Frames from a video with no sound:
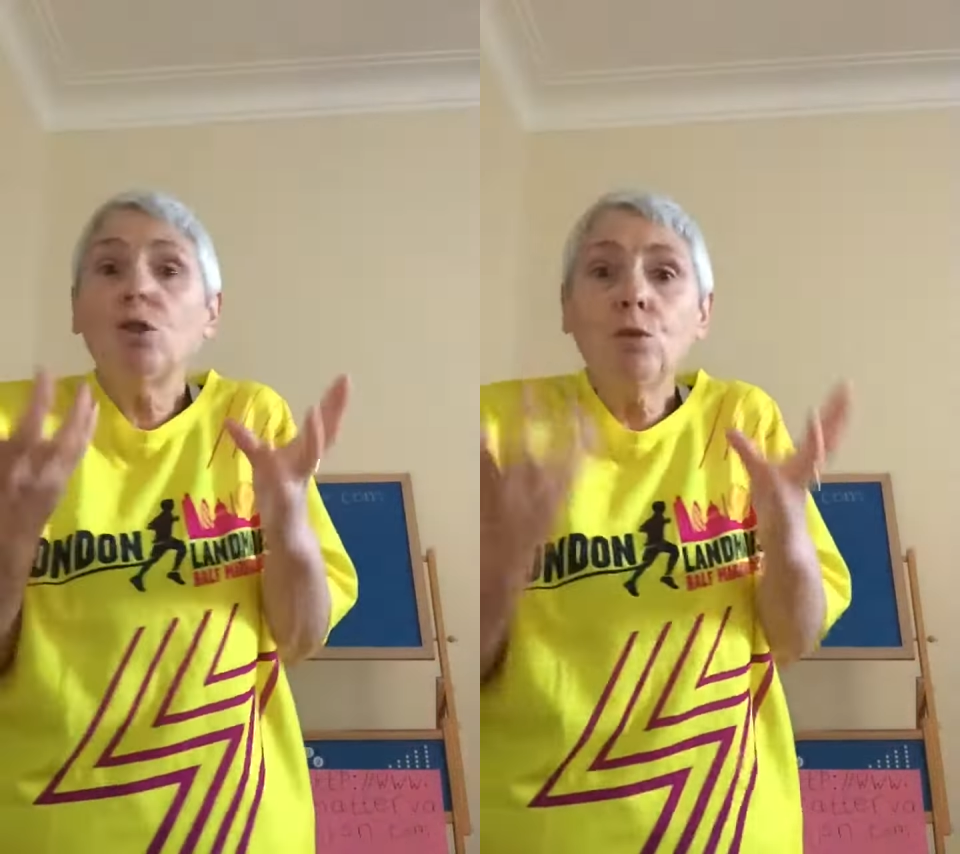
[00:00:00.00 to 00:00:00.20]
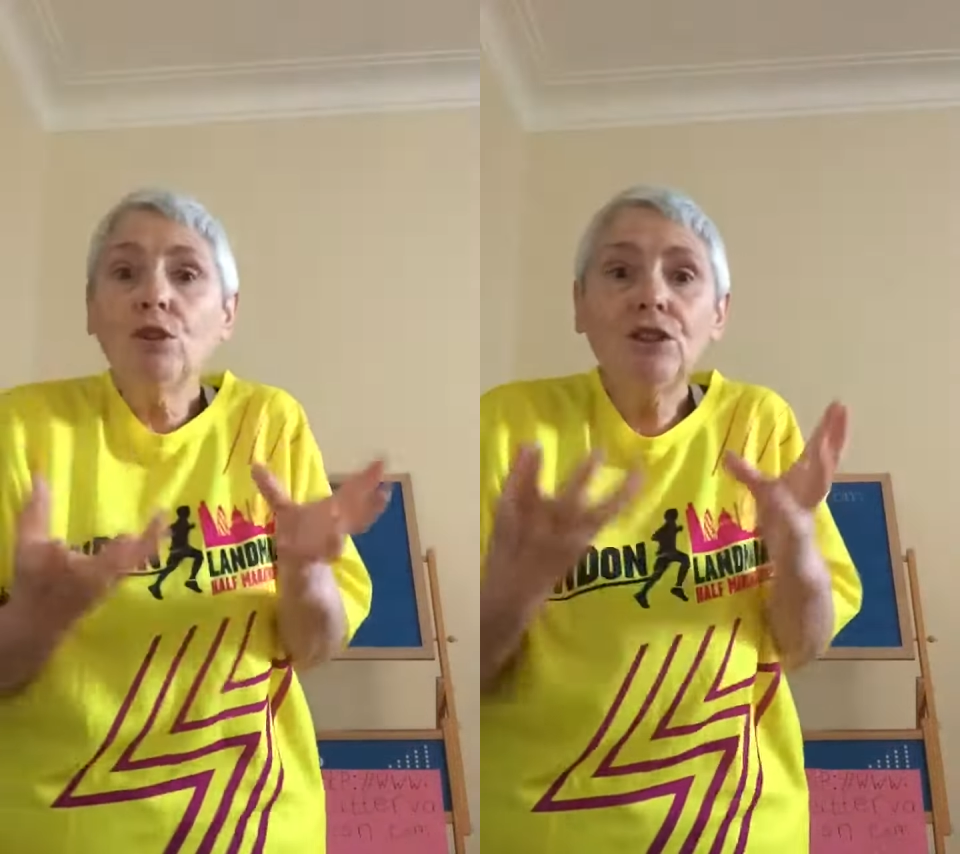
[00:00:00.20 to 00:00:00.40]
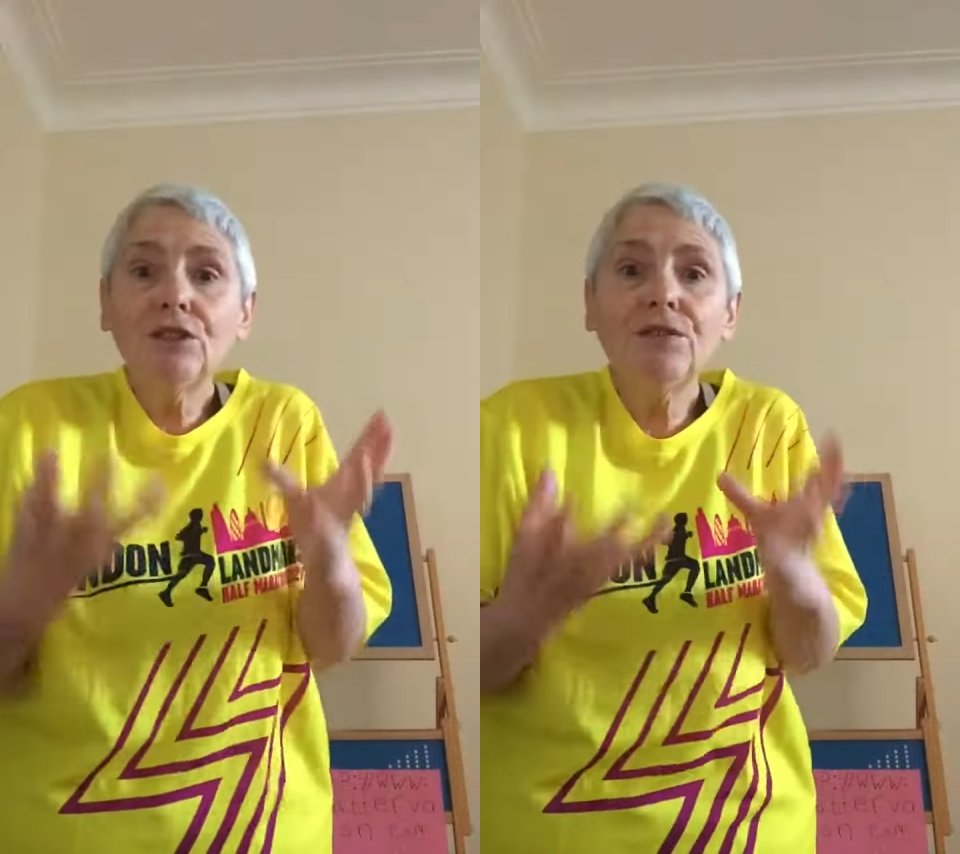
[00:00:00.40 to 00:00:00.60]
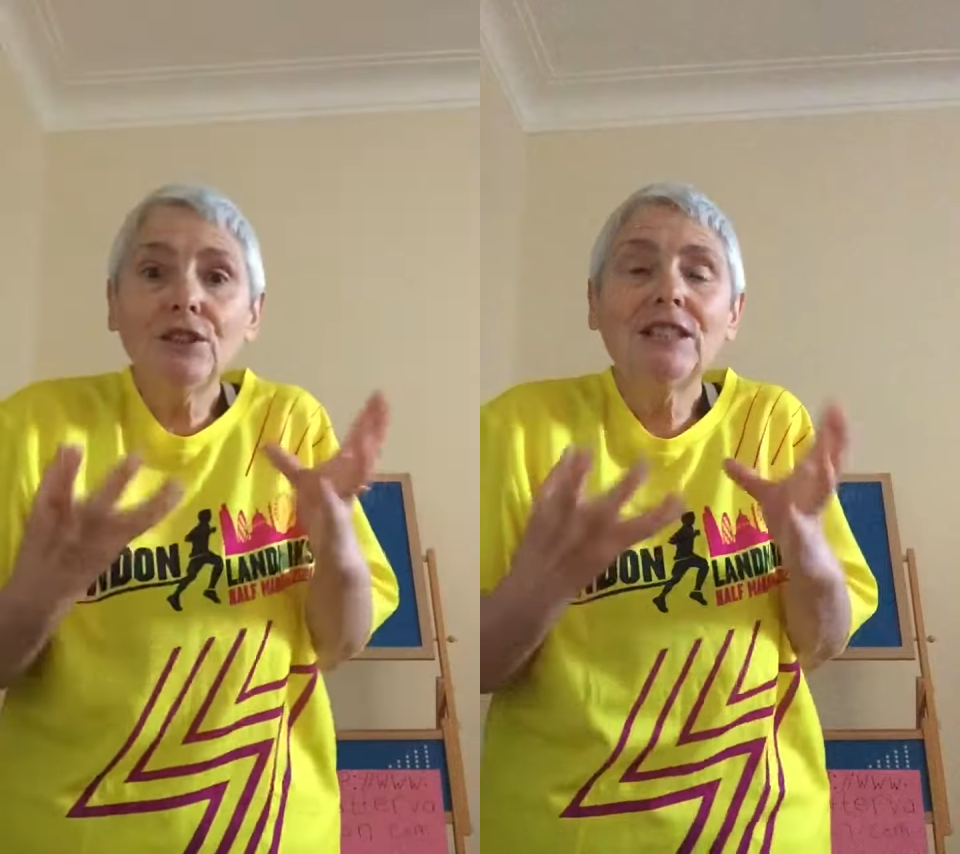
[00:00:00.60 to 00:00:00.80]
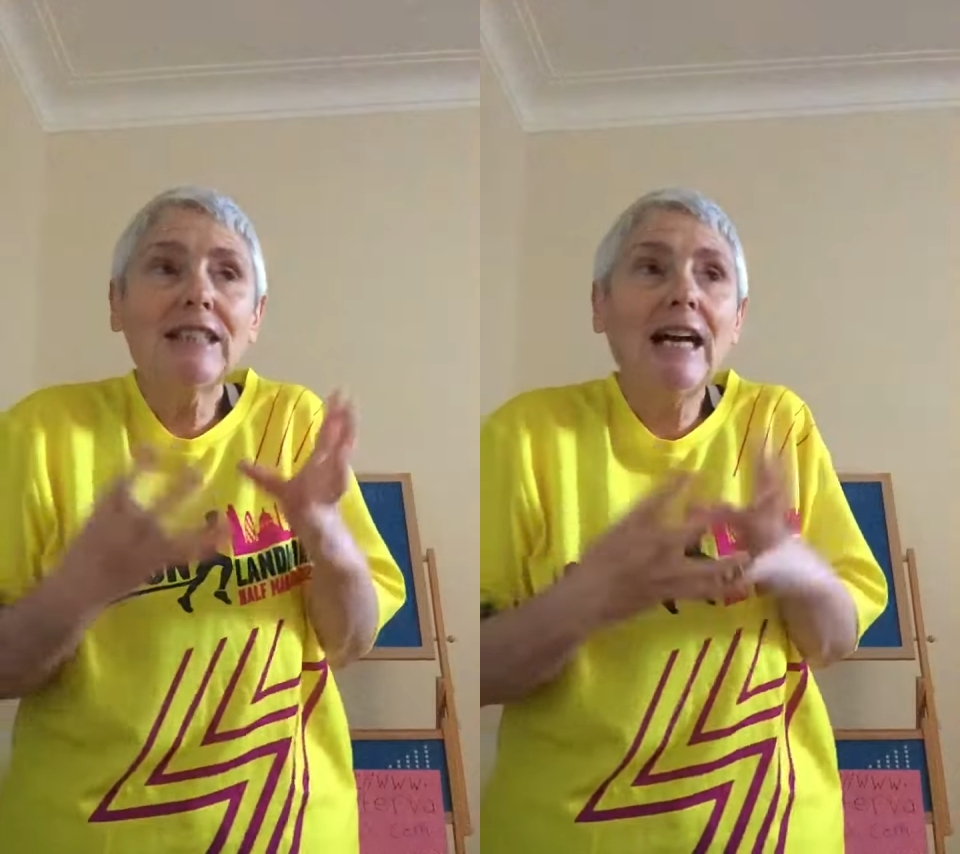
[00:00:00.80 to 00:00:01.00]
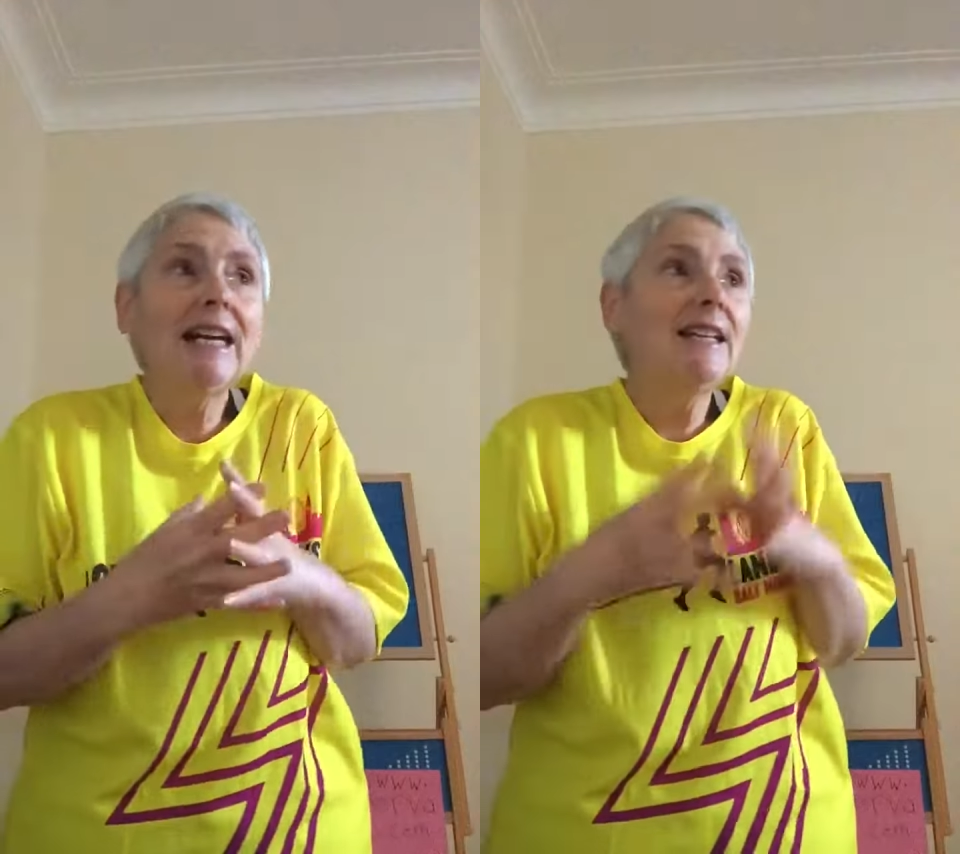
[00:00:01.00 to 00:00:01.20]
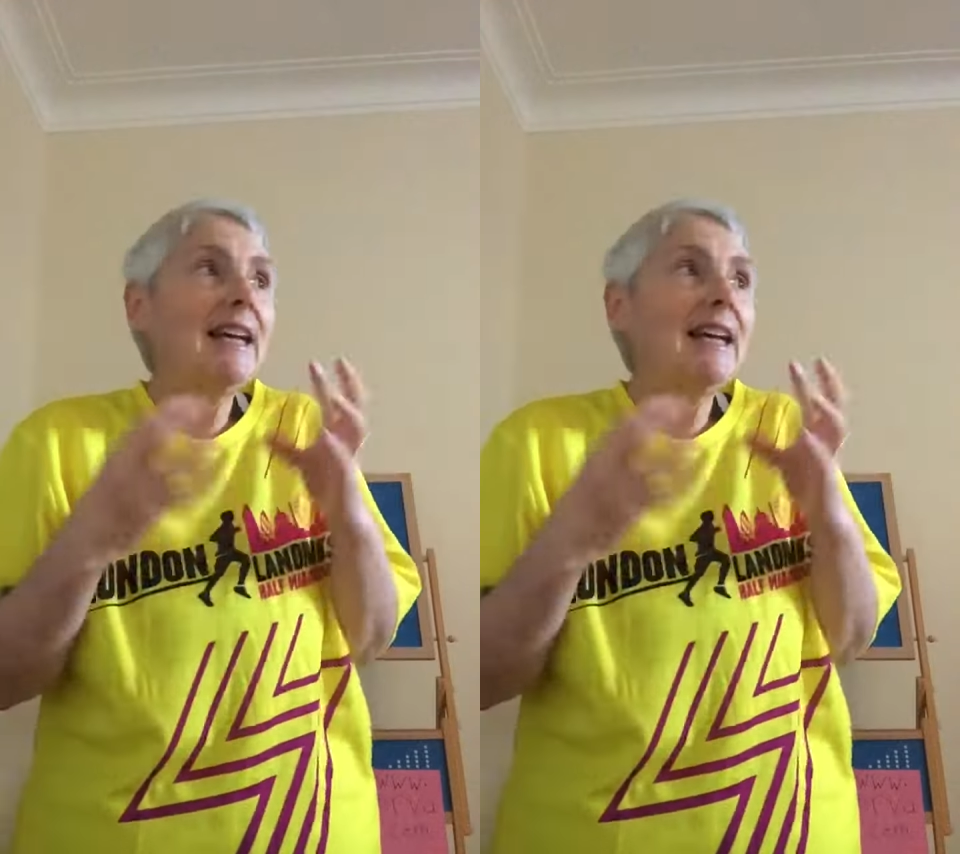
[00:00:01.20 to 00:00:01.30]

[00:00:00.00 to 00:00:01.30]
a wonderful sight.